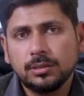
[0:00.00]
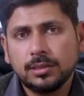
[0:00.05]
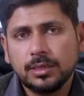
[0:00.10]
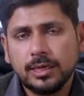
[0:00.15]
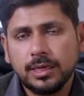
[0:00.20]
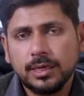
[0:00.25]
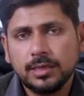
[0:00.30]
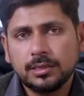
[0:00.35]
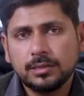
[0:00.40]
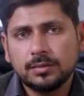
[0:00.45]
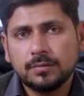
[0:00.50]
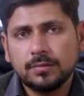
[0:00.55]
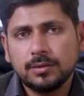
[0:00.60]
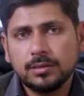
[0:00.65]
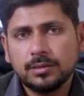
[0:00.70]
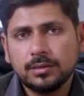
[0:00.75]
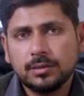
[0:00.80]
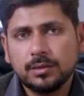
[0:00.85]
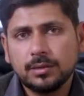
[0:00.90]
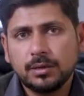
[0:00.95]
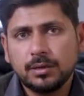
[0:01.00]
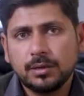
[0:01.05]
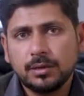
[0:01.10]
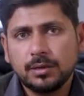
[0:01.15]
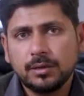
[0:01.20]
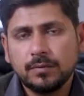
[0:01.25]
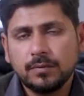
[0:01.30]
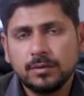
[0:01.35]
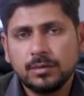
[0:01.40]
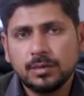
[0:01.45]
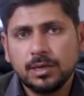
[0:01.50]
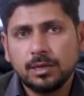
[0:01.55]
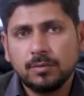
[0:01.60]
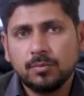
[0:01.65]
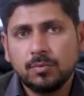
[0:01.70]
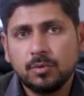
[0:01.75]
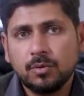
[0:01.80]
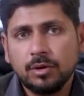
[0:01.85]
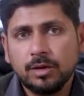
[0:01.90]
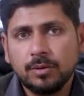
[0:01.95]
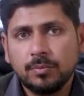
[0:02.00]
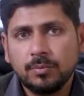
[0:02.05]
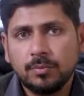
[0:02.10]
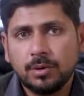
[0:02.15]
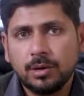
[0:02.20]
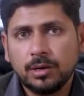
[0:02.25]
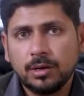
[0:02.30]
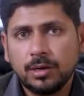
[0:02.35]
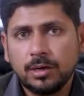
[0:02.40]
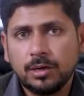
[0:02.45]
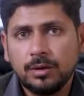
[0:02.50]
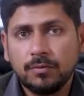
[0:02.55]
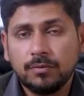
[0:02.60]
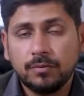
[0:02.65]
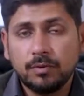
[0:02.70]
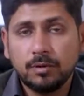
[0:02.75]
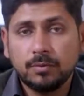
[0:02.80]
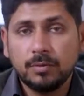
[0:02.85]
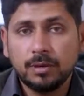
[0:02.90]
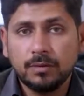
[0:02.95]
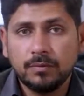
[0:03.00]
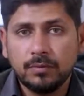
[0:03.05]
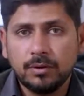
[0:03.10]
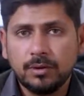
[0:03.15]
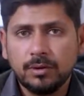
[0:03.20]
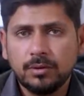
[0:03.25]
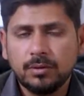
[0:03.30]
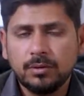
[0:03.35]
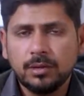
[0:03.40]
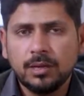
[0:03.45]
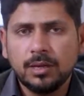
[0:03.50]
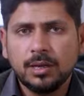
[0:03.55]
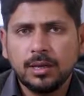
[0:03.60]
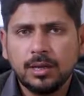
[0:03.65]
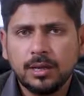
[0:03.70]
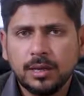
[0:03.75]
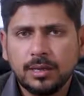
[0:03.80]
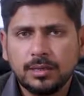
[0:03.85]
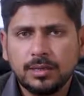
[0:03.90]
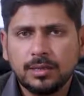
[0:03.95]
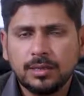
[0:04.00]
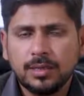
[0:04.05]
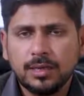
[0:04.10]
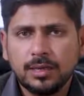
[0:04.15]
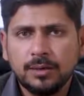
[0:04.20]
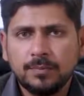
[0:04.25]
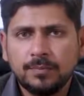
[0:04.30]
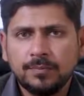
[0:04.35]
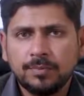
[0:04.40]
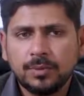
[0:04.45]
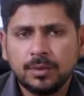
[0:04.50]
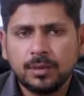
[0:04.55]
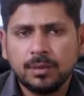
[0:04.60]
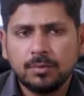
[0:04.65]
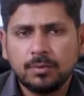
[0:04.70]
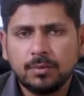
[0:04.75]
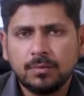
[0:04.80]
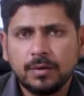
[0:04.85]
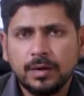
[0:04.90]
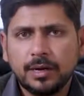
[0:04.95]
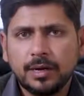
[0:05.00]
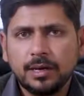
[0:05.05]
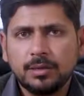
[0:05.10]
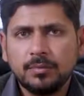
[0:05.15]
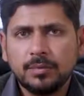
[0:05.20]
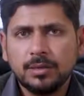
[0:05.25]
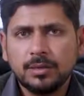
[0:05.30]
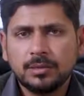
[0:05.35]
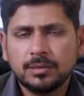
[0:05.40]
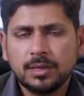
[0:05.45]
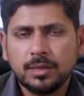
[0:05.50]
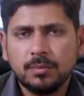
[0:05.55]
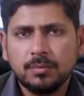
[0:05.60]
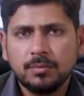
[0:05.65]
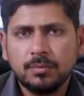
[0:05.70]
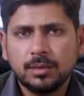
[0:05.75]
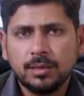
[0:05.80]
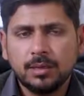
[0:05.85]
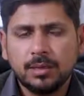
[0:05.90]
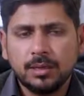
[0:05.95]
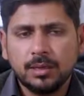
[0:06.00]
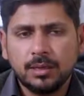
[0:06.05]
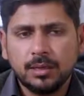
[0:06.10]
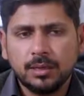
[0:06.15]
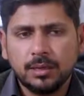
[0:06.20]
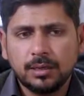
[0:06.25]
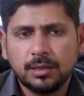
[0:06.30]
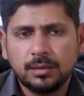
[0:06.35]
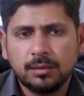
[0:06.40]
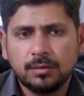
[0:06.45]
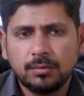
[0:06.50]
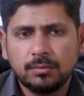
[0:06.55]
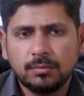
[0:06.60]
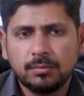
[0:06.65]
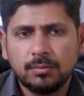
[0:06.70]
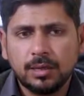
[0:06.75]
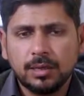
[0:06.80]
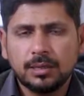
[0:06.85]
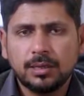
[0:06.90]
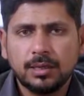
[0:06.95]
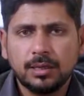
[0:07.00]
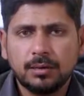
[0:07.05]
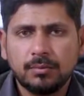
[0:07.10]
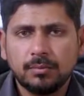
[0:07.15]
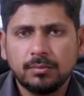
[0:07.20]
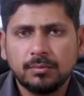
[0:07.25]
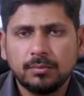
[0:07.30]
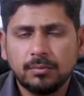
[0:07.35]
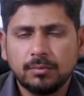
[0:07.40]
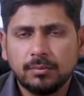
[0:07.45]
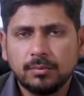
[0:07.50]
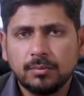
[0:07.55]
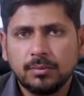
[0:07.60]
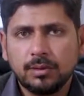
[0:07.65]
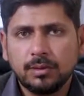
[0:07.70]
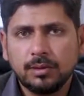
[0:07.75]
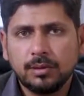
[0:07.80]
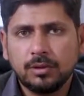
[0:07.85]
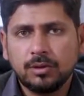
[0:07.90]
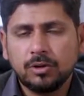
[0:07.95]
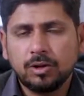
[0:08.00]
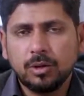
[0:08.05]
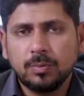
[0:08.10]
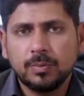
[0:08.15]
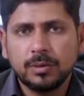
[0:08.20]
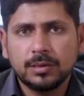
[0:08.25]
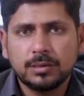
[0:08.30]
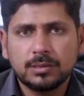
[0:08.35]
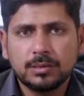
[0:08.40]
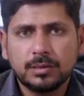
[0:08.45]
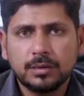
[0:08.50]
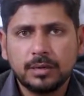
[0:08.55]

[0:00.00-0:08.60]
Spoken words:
tags which are more important for my video, rather than providing me some other topics